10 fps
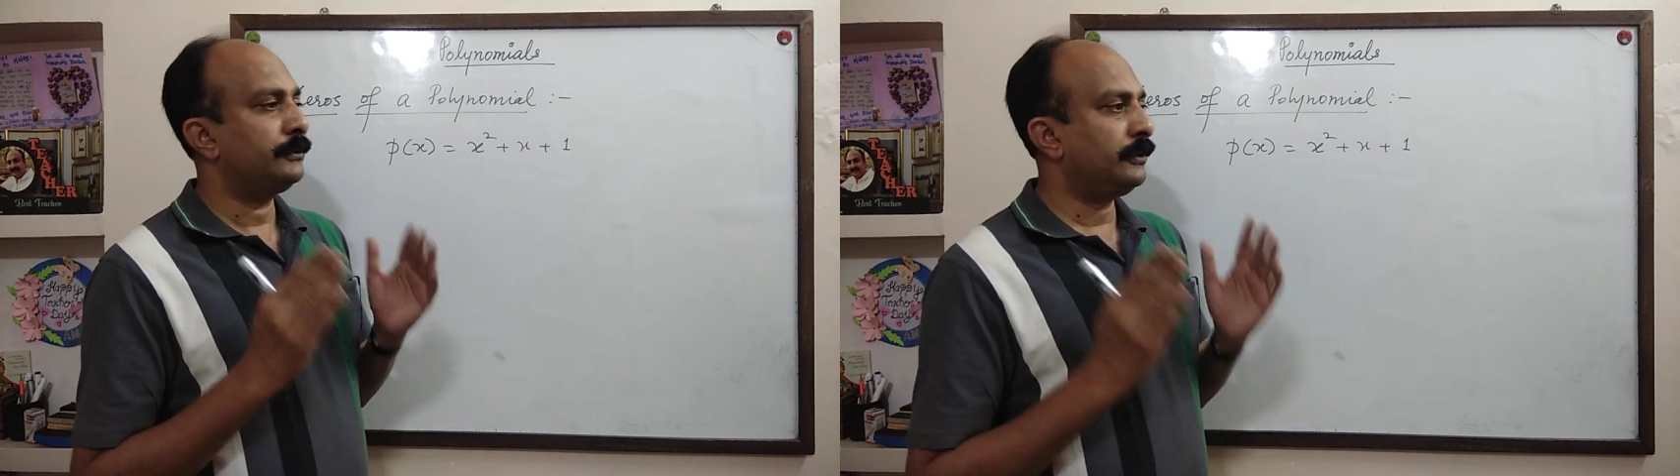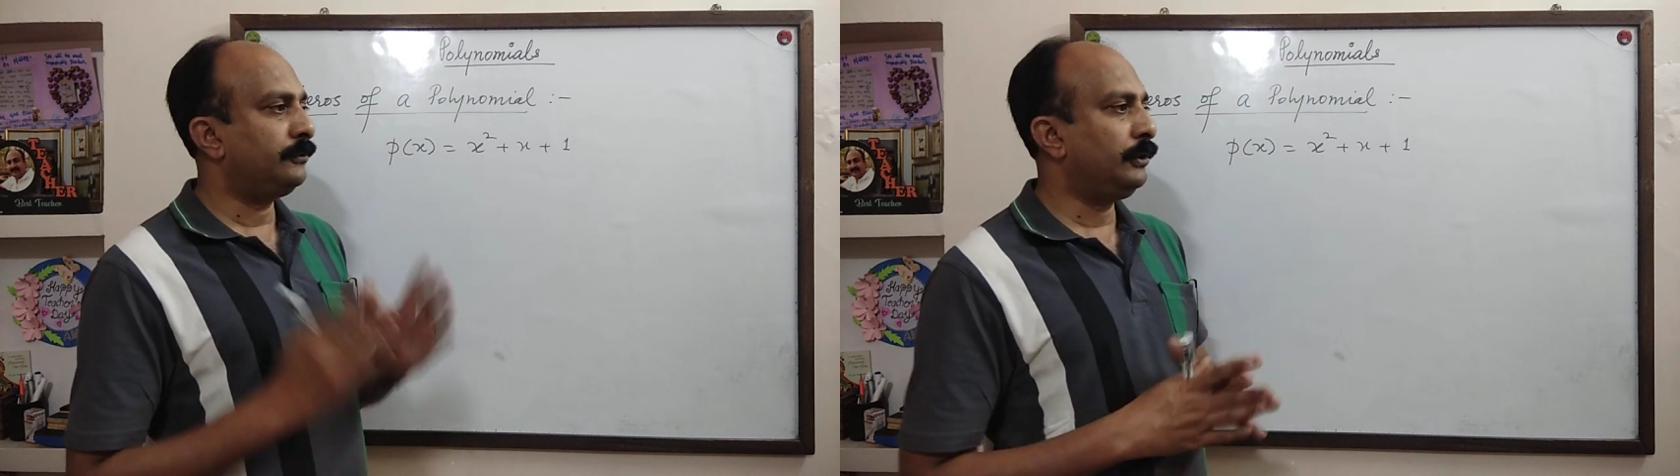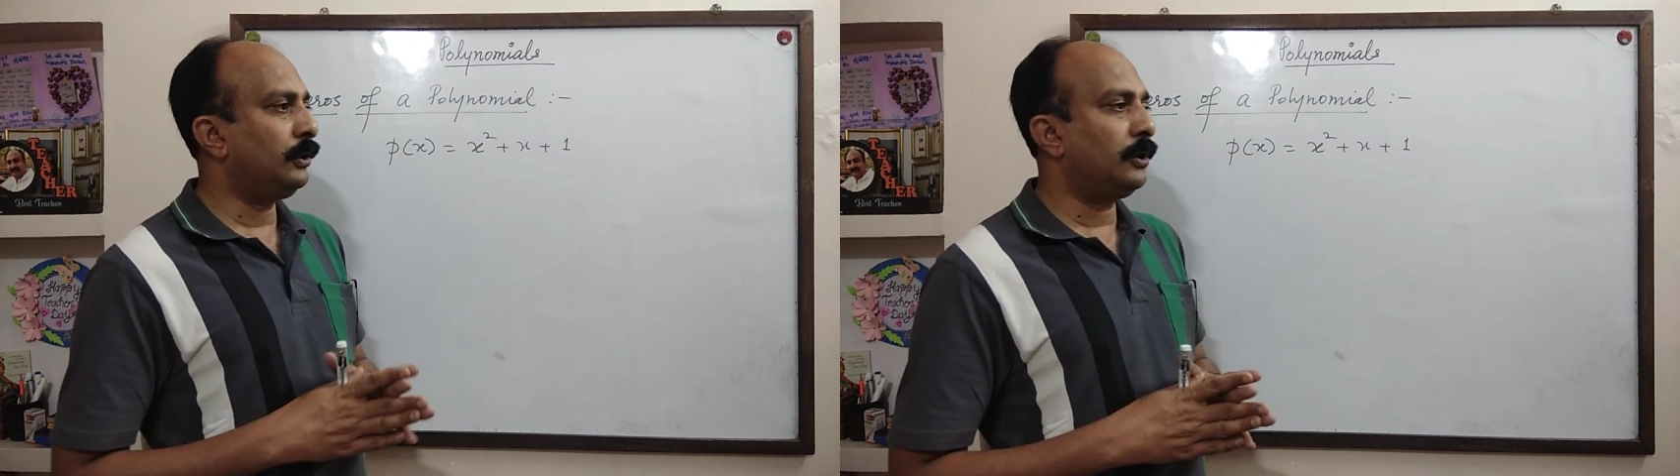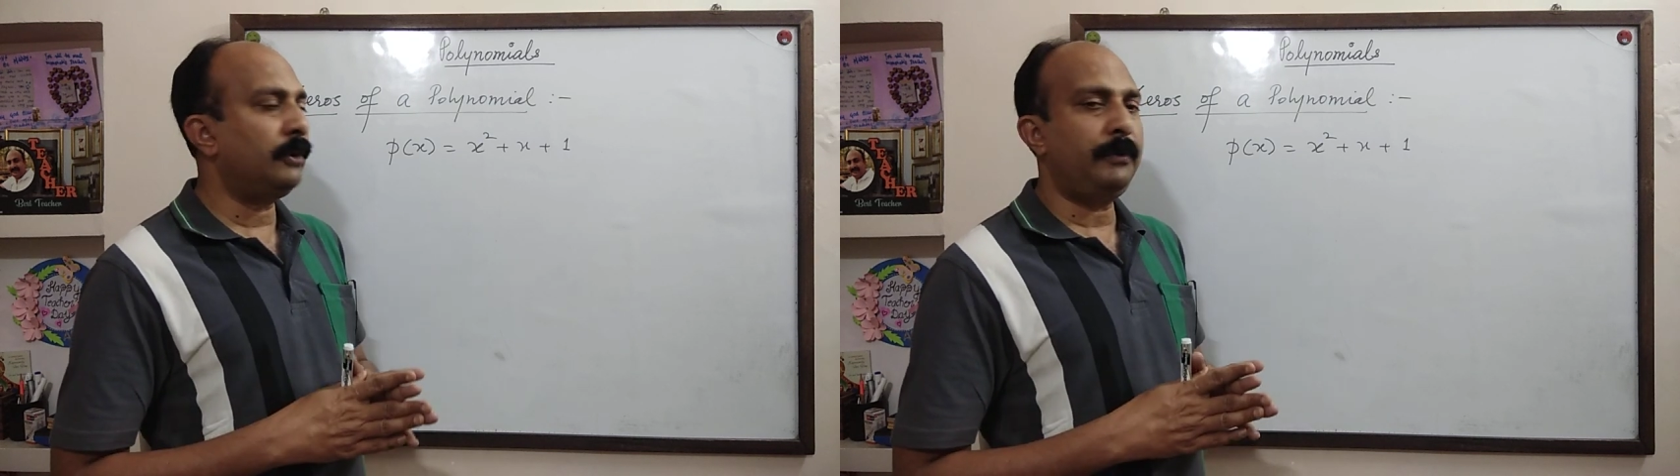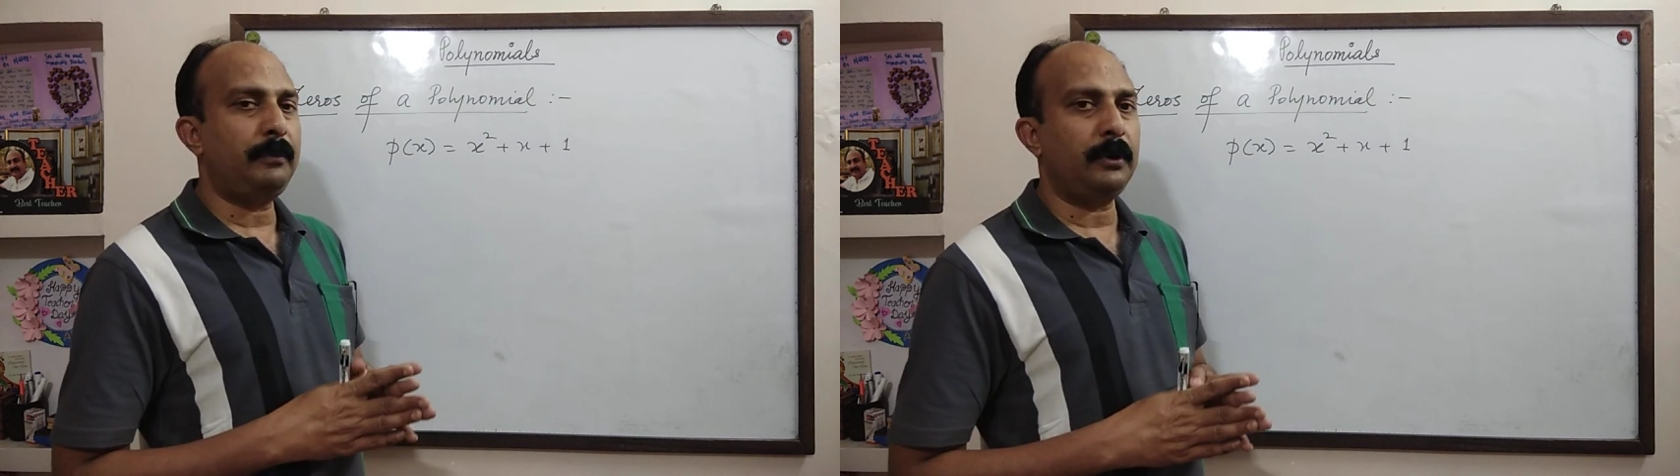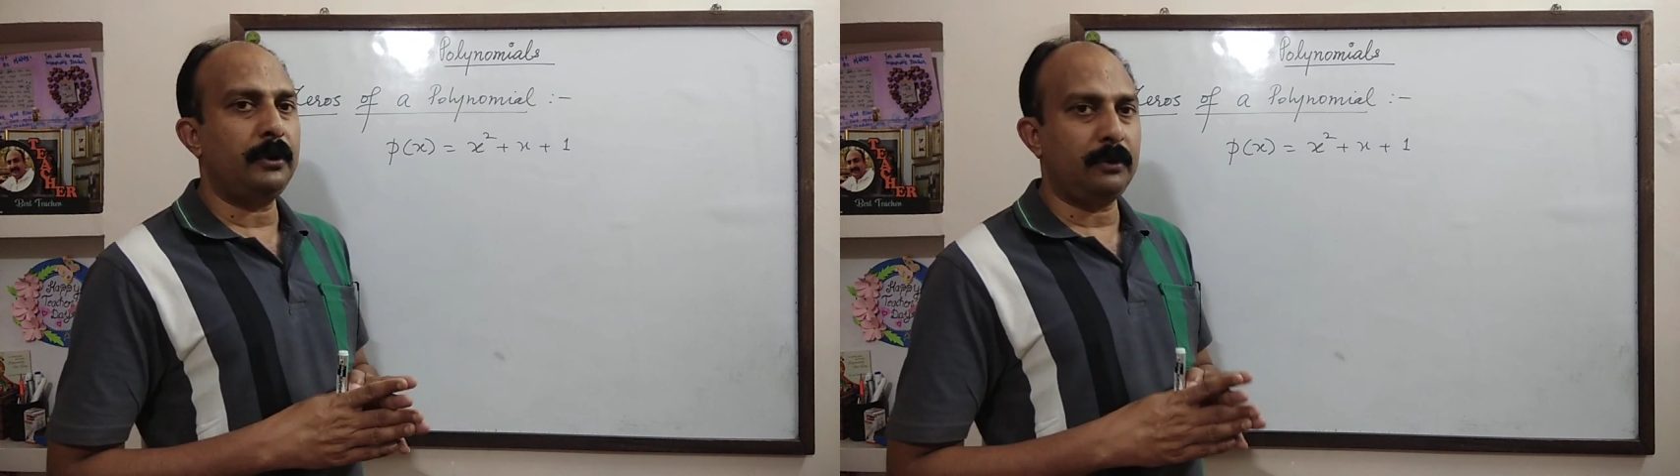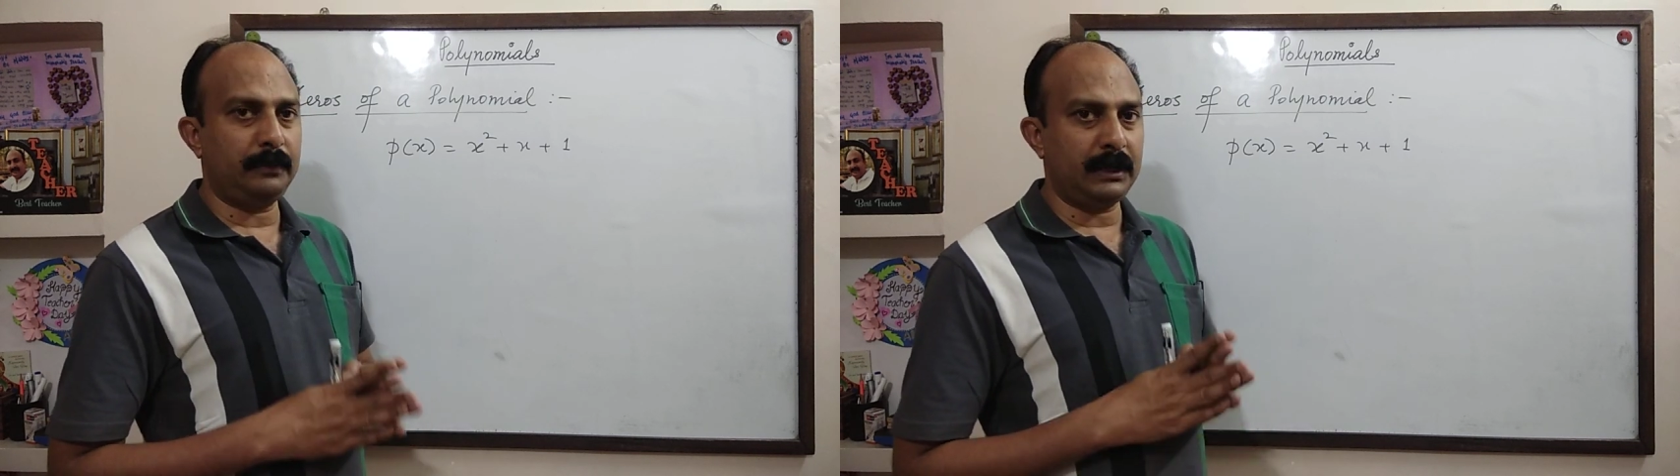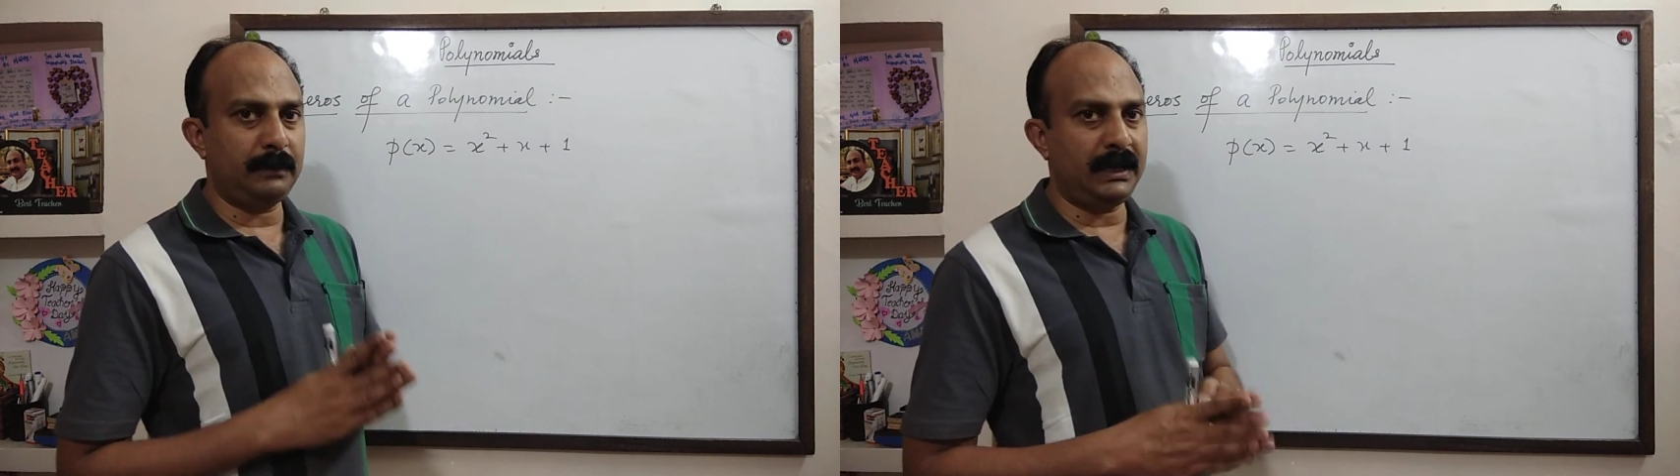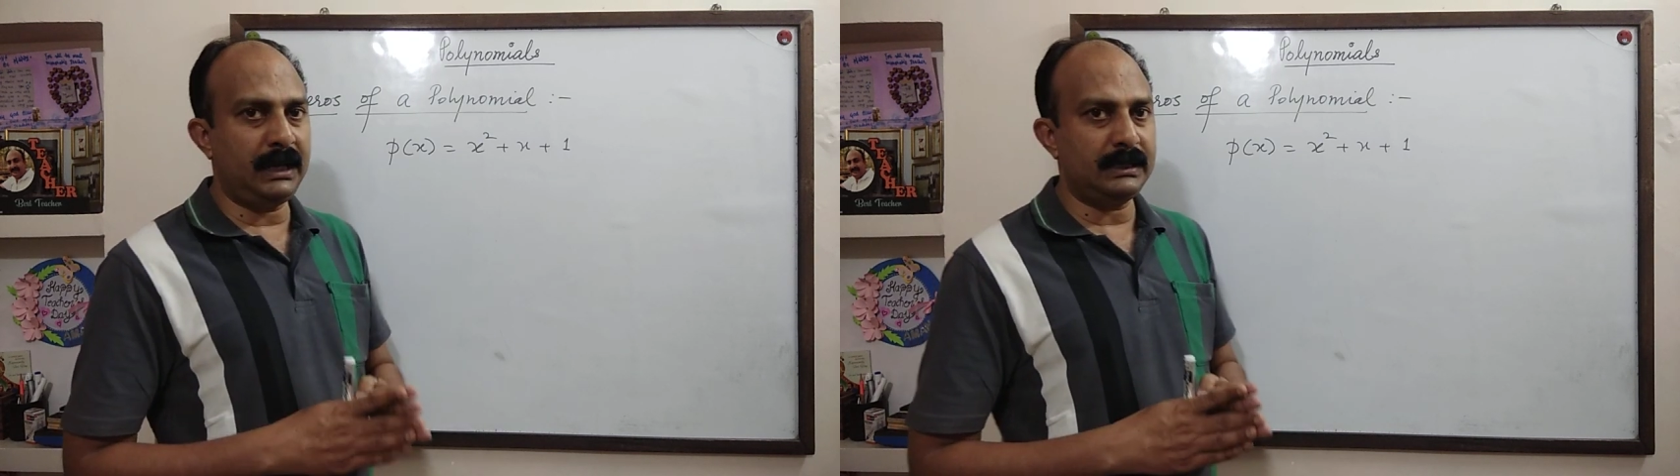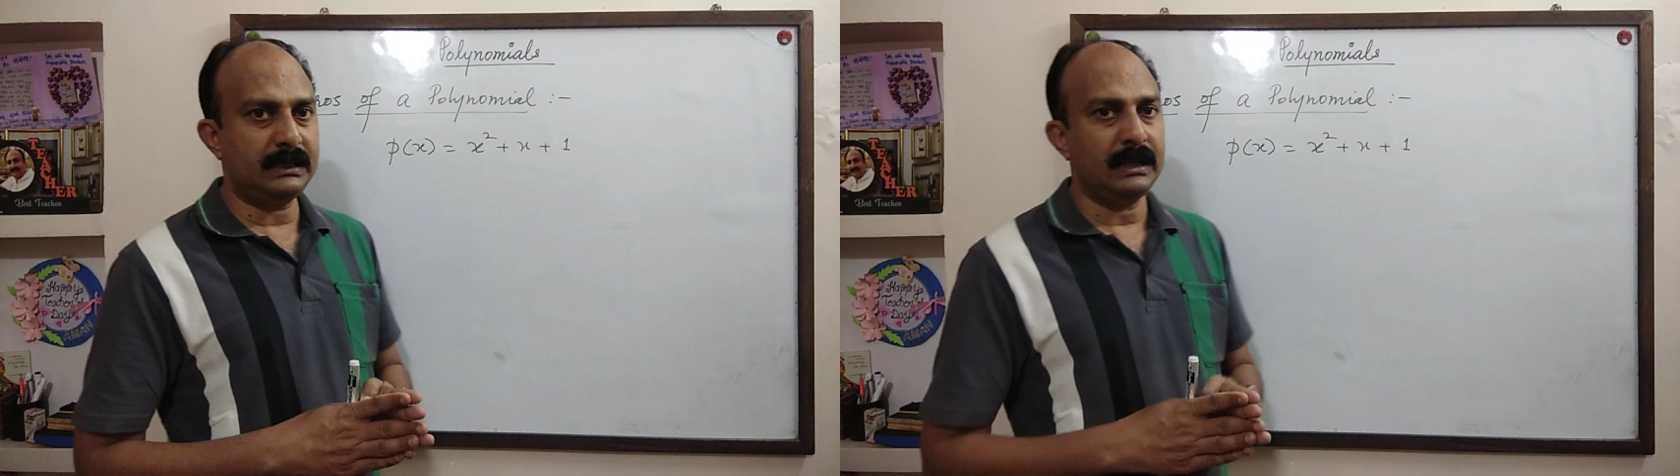So zero of a polynomial
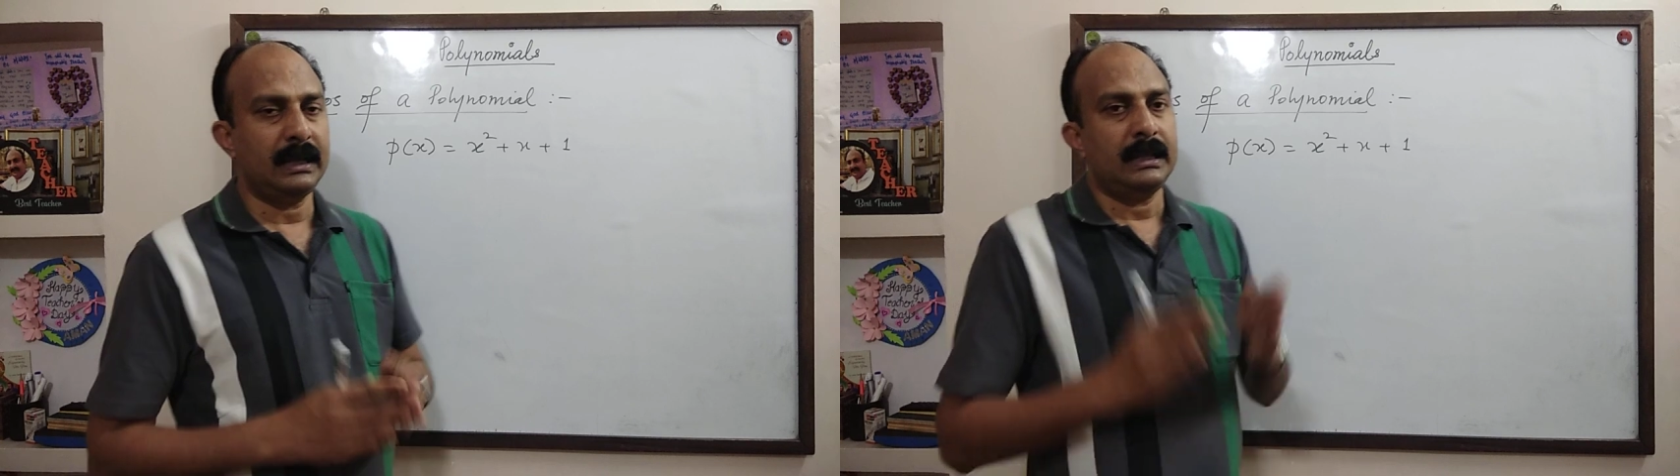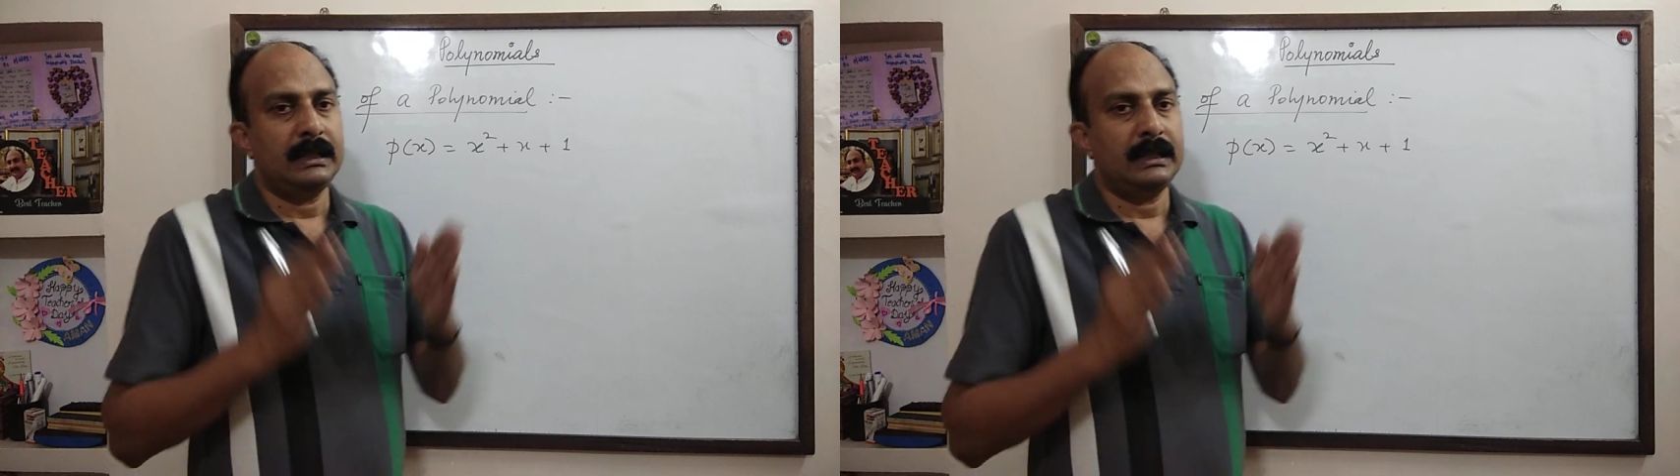means